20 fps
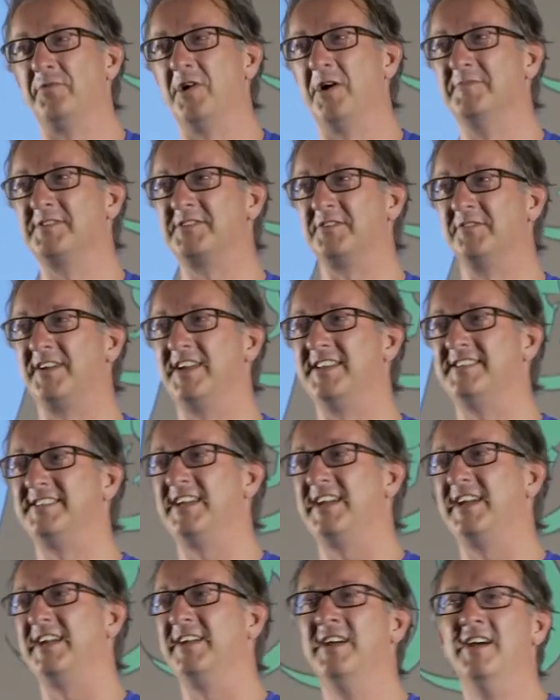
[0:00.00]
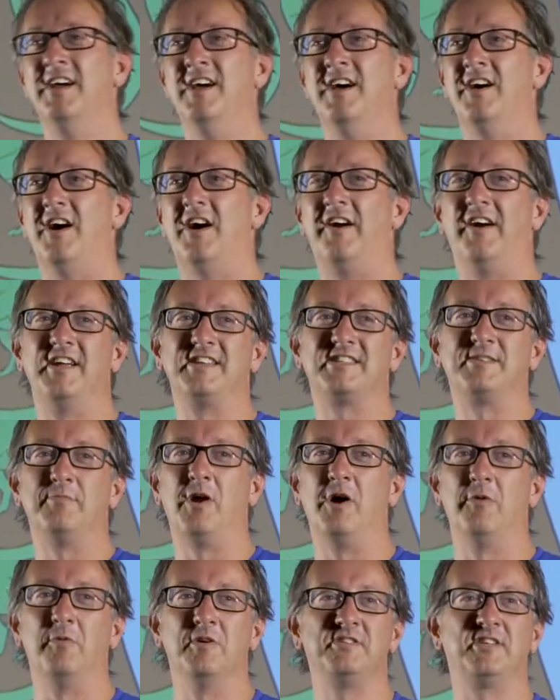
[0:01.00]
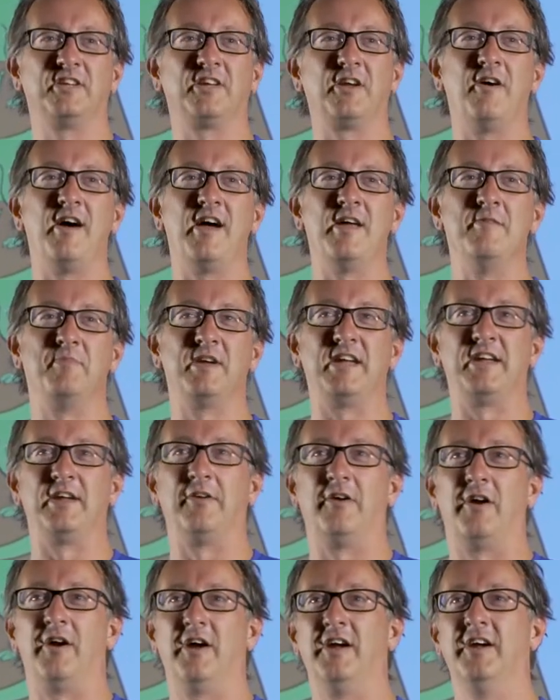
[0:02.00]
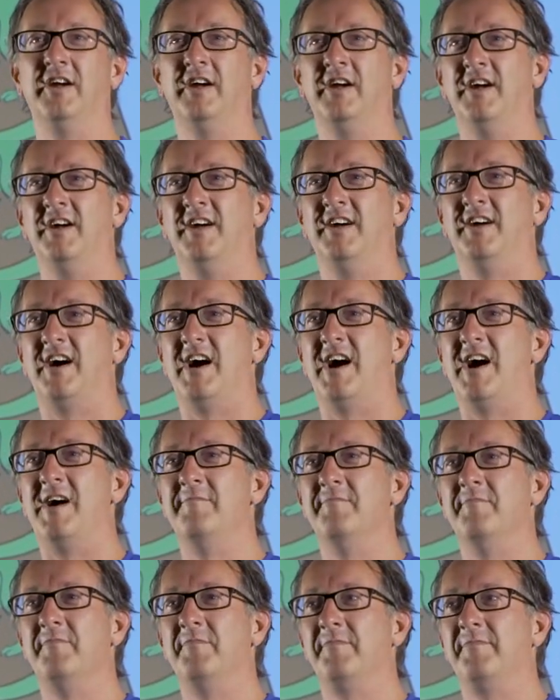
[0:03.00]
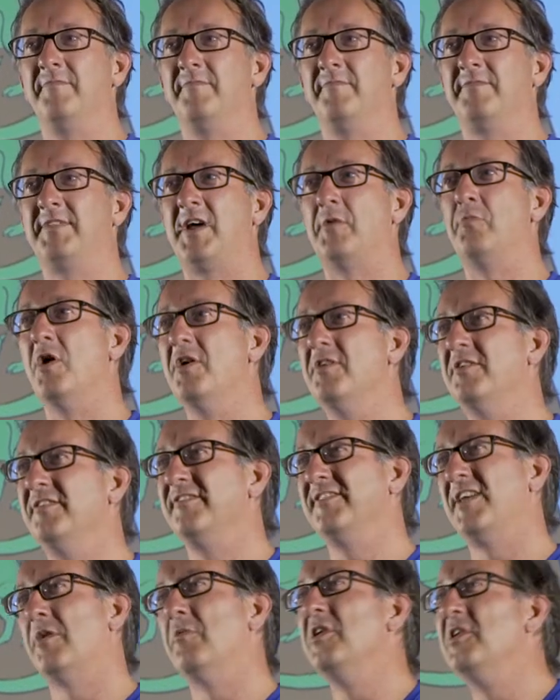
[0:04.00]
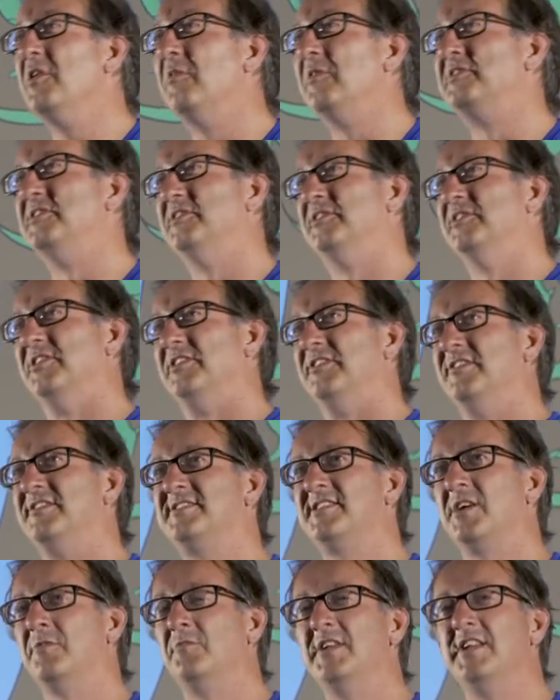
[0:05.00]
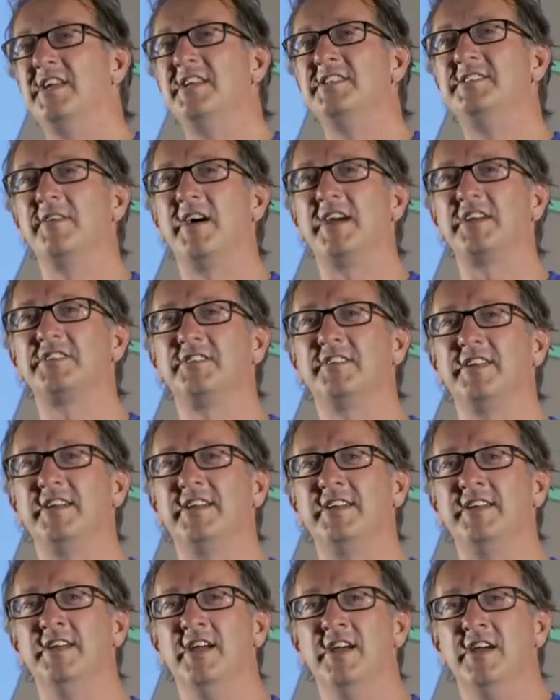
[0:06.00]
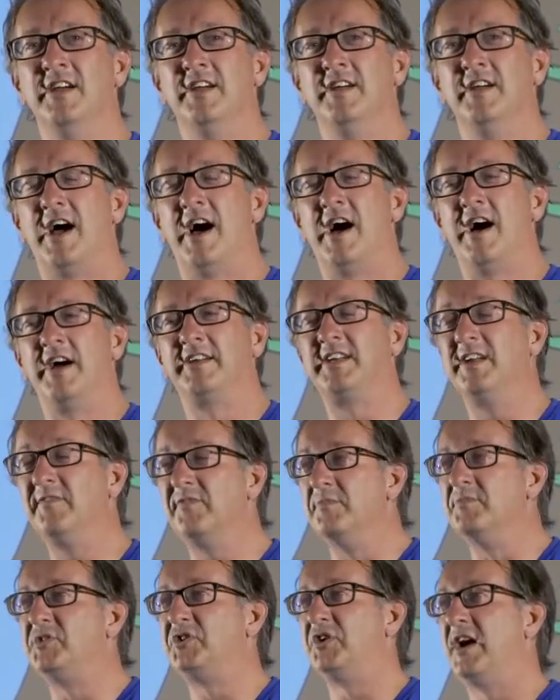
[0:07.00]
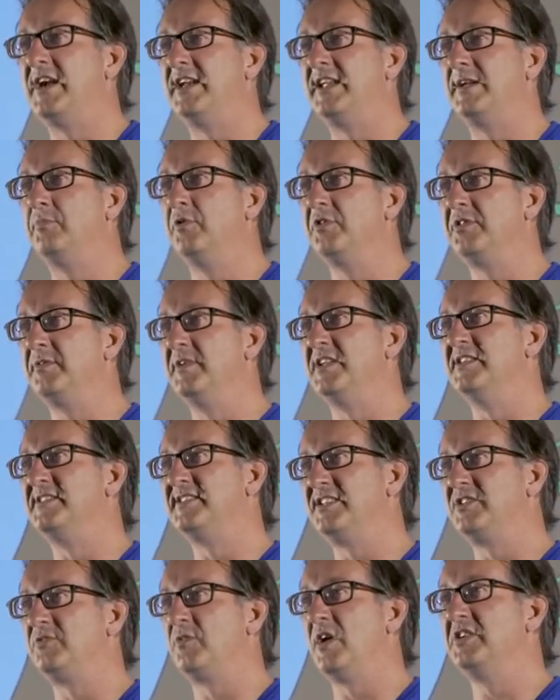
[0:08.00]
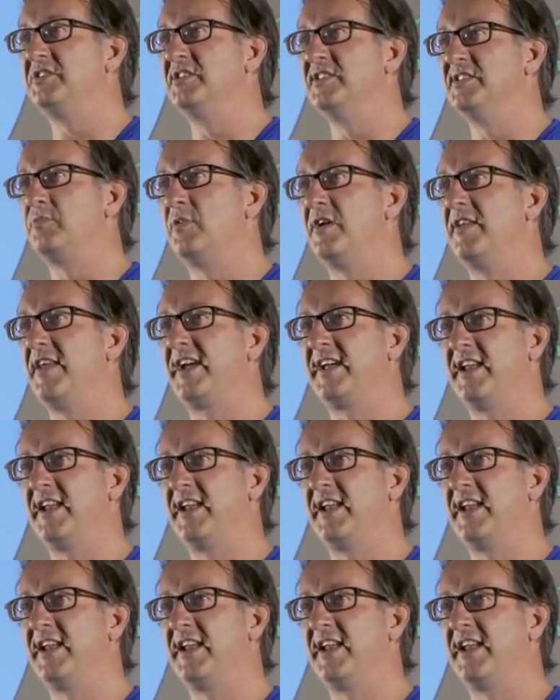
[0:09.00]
primary school kids here, all right, tomorrow I want you to go out and be a hero, um, They won't, they won't know what to do. So we need to actually uh, give them training, put them in situations where